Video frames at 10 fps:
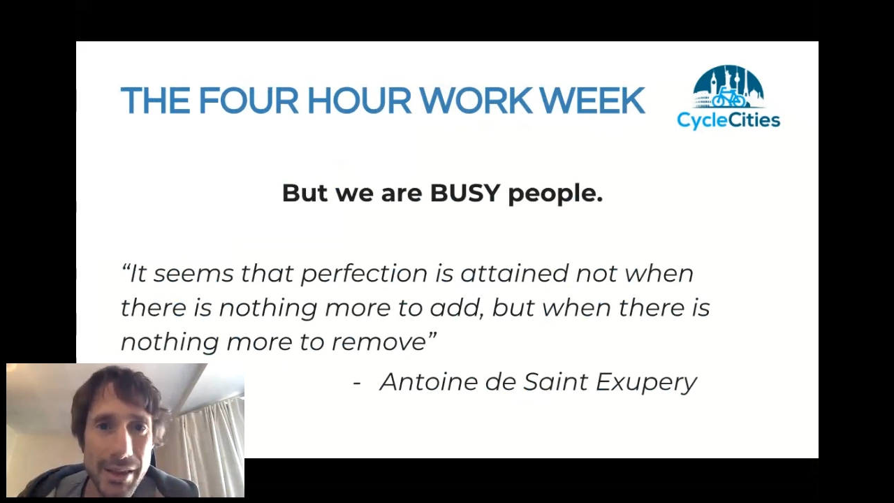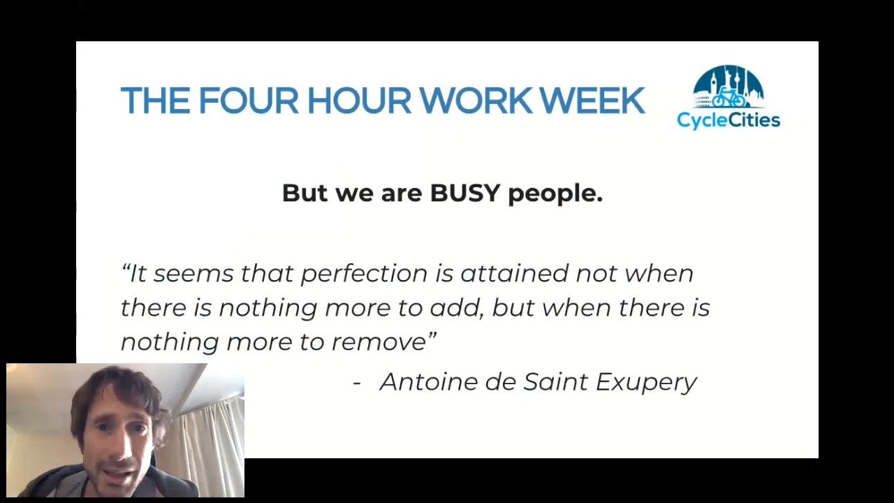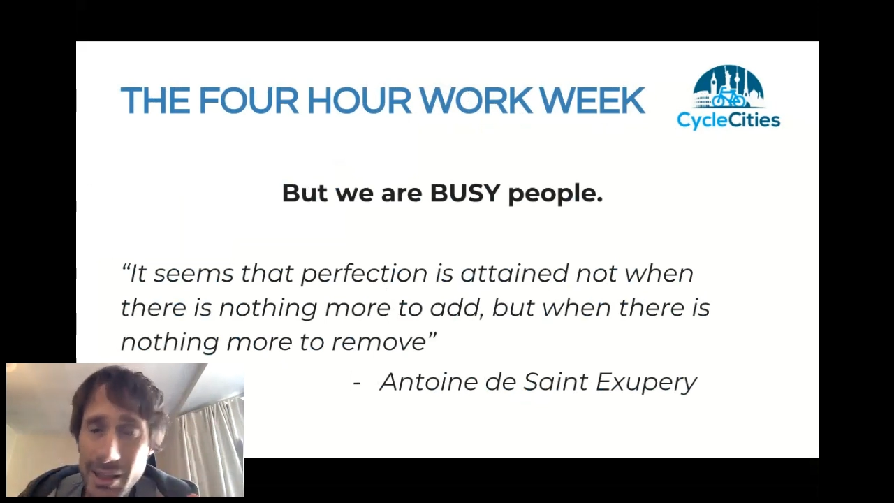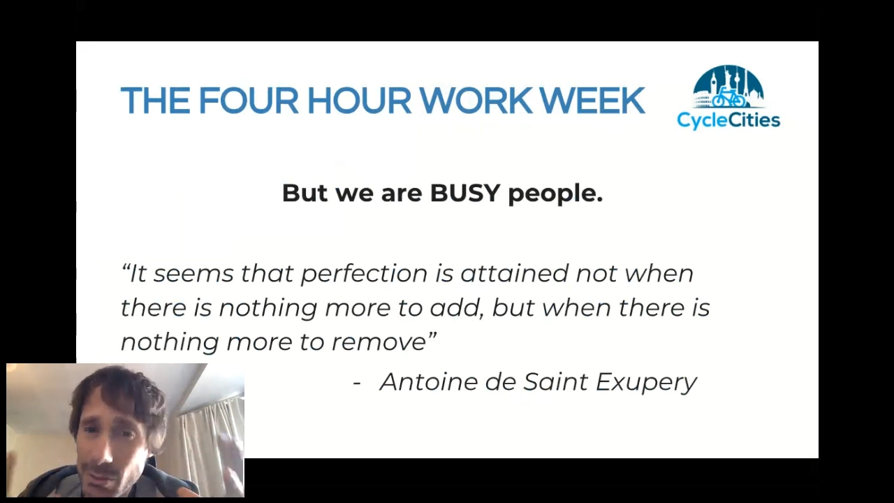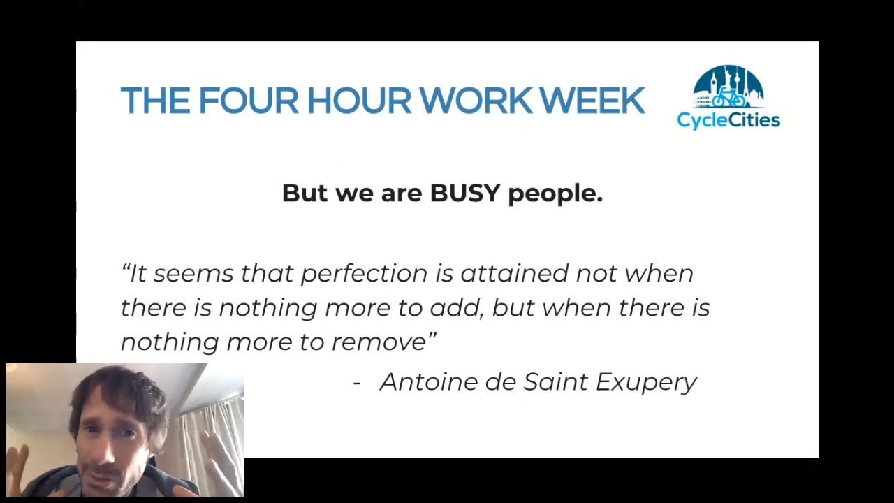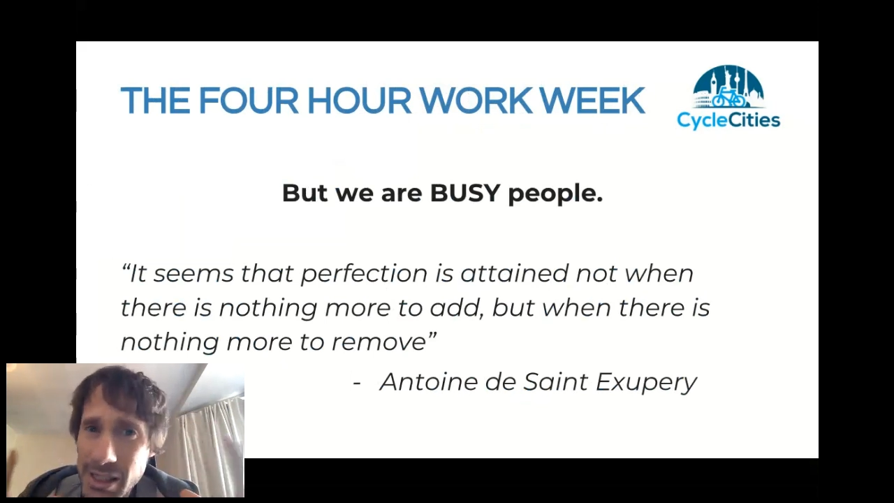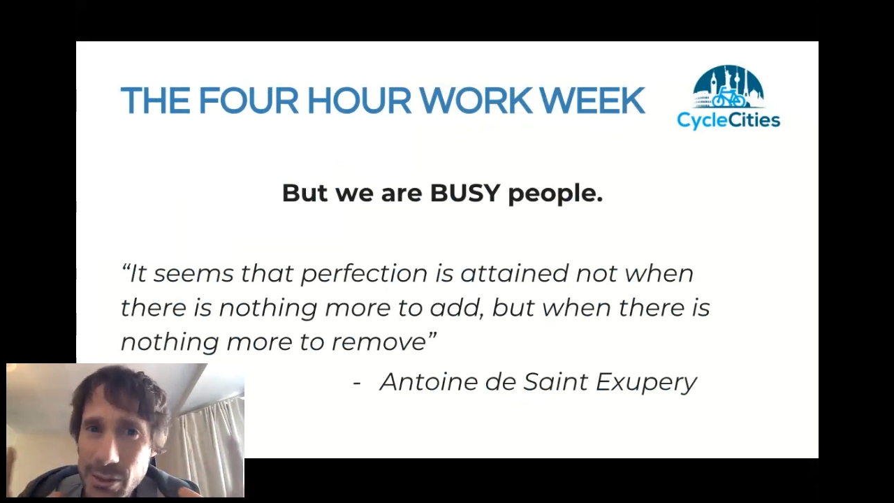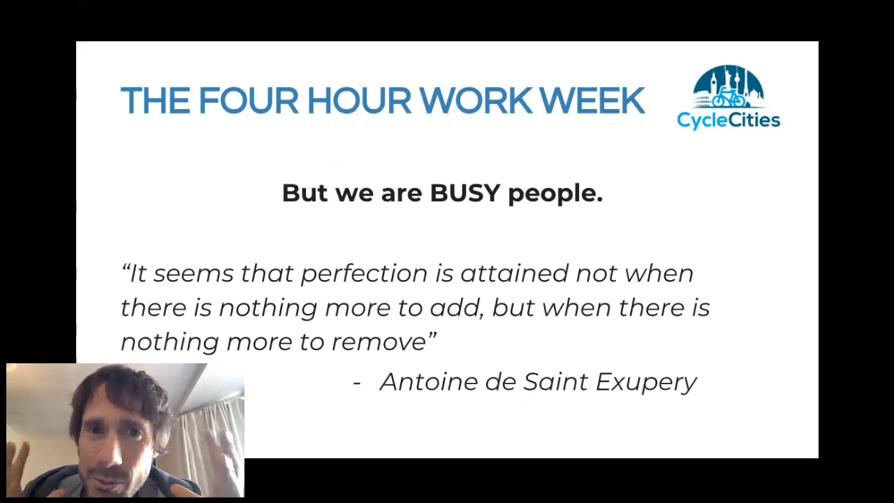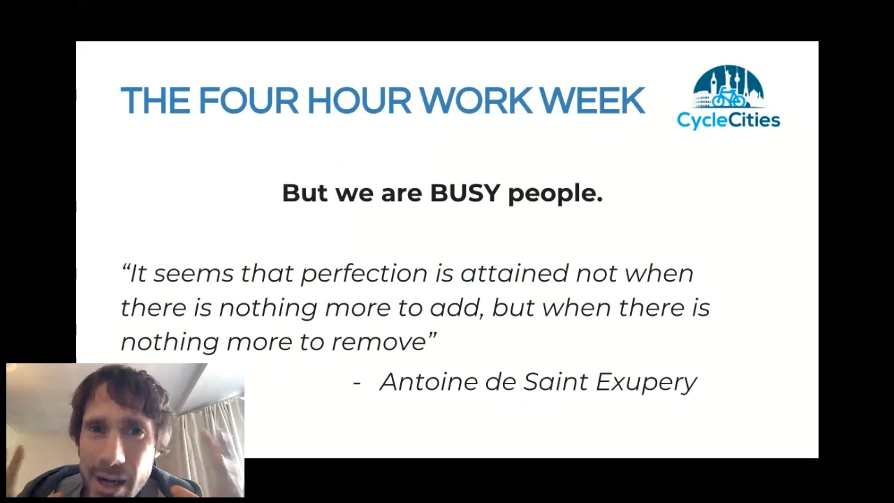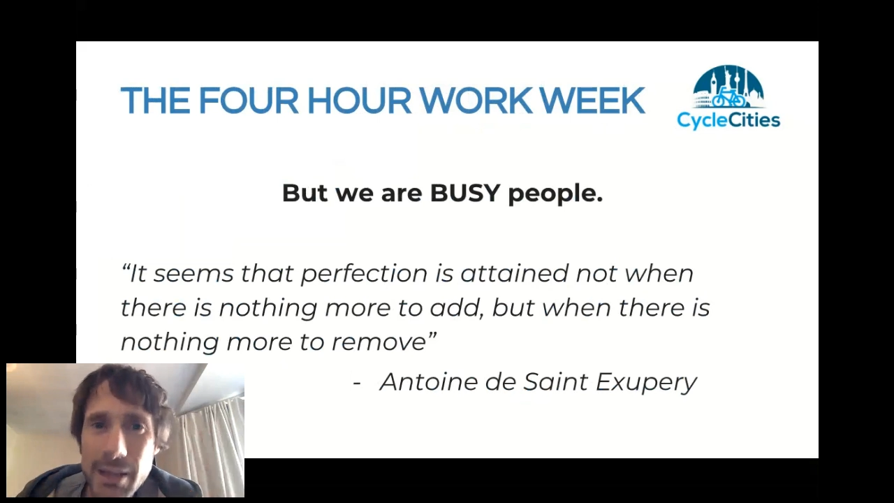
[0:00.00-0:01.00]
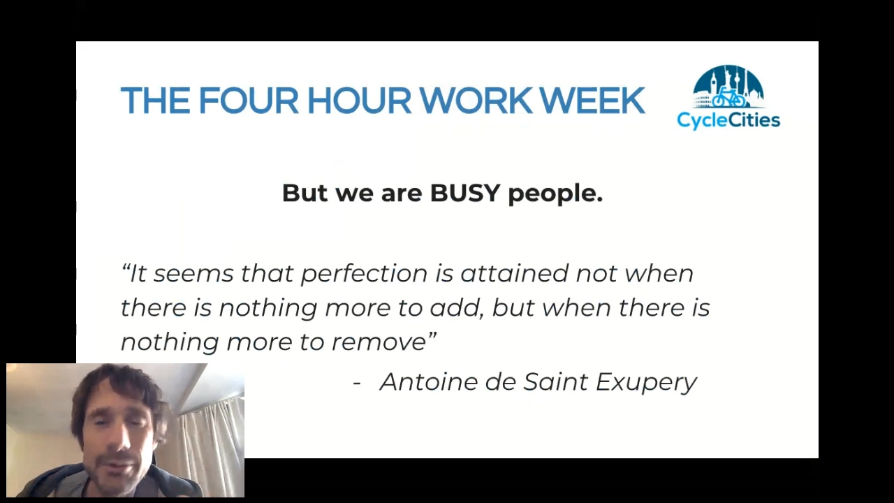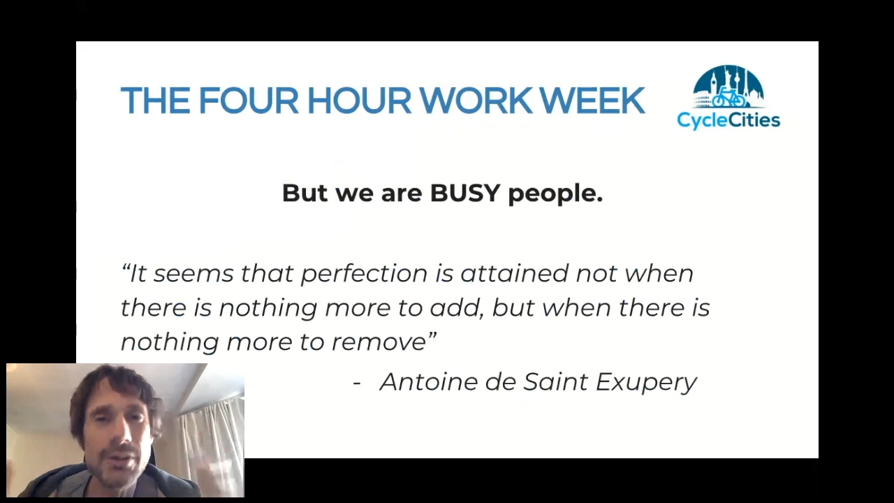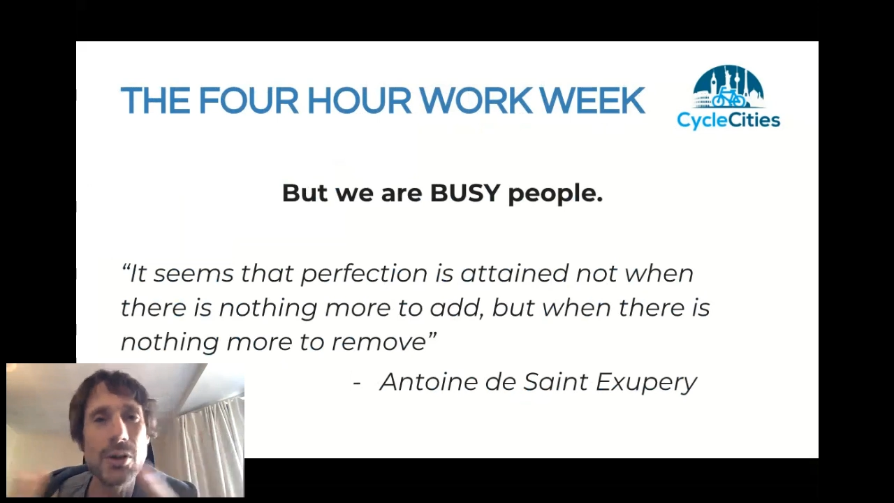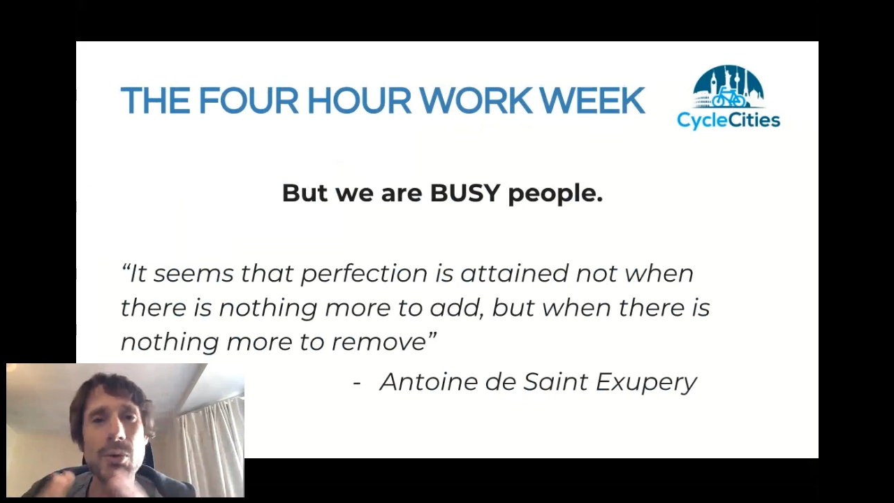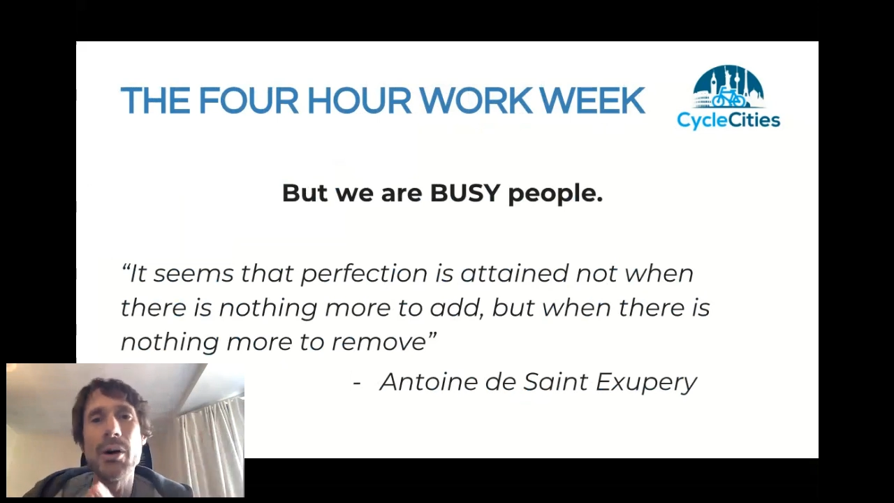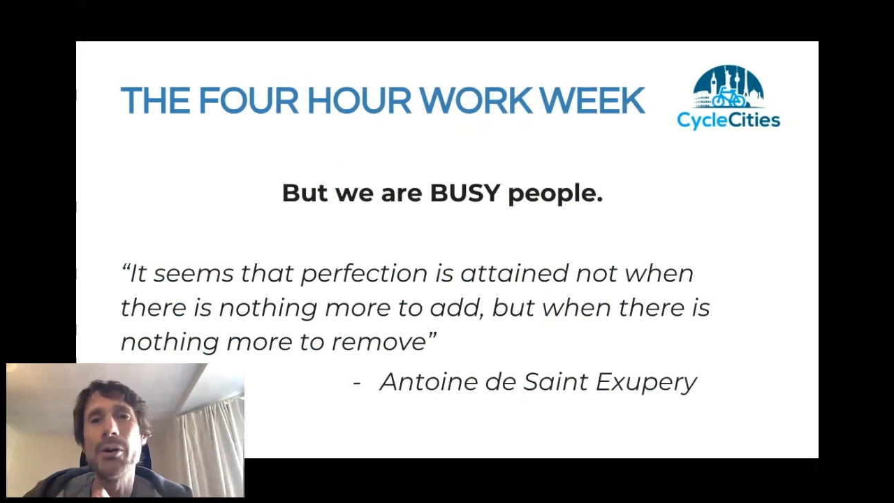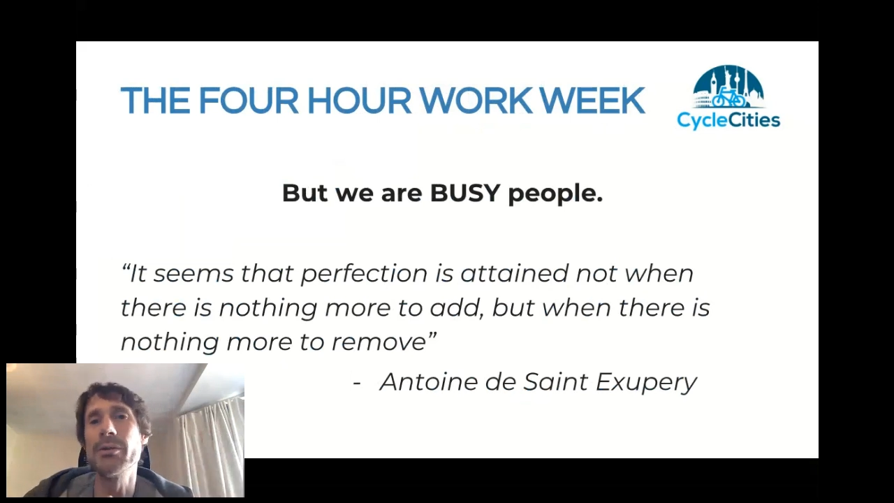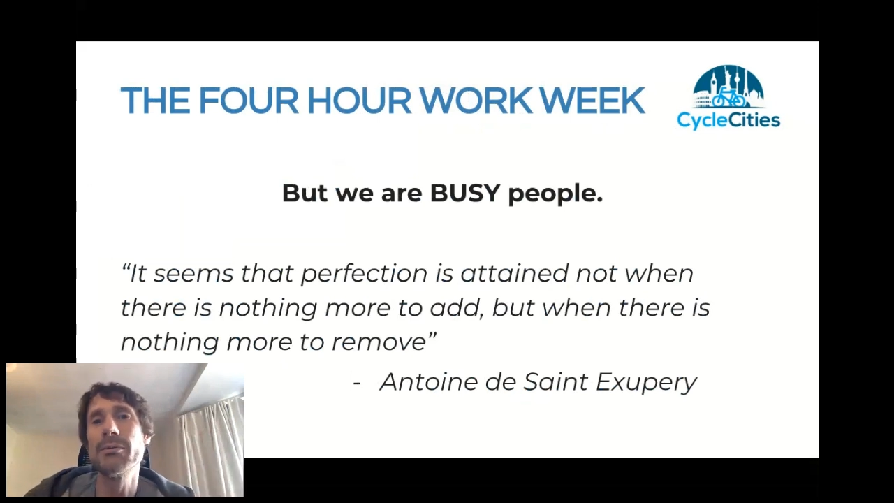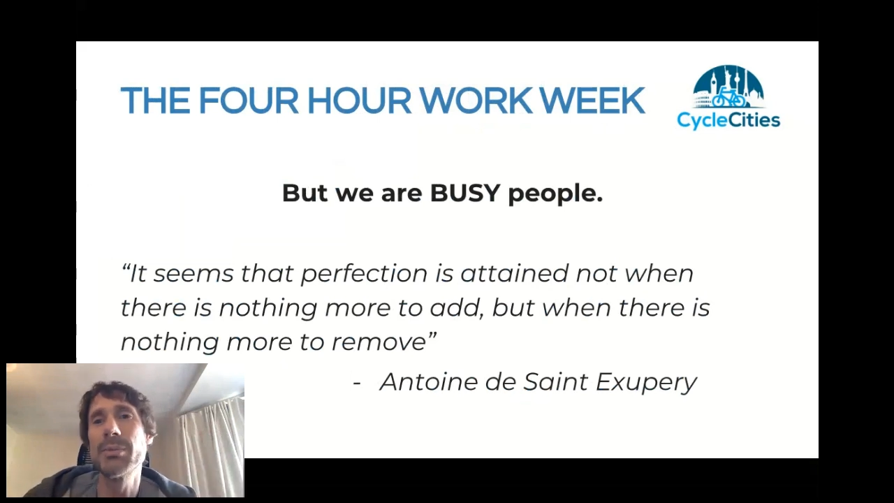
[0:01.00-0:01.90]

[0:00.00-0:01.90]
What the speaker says: think it's a really relevant quote,